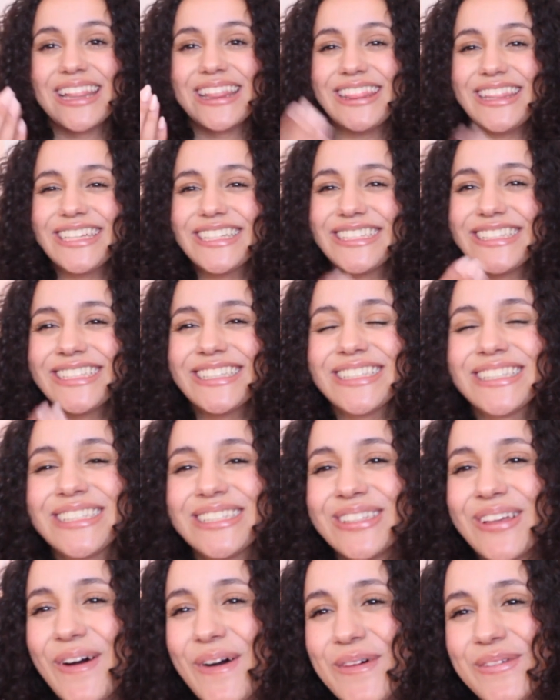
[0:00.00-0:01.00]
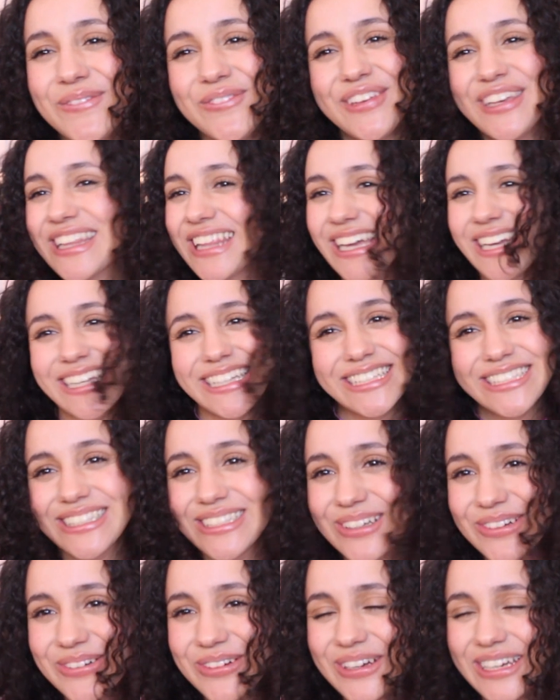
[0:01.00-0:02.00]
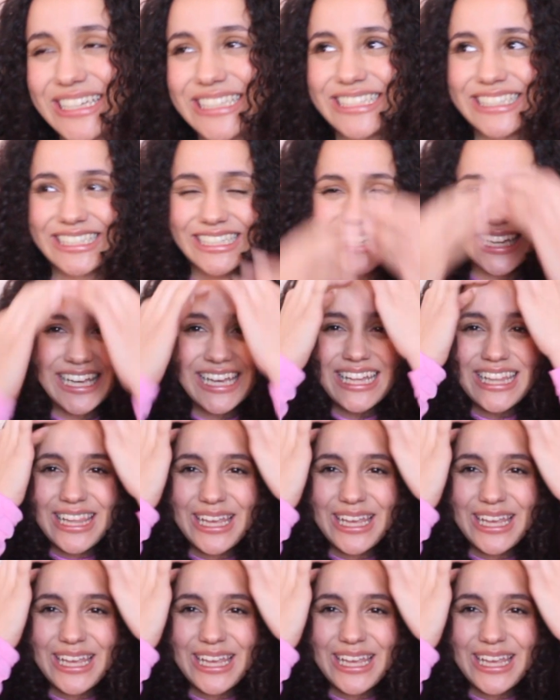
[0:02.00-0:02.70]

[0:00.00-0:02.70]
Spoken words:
This is so me, like, it's so crazy.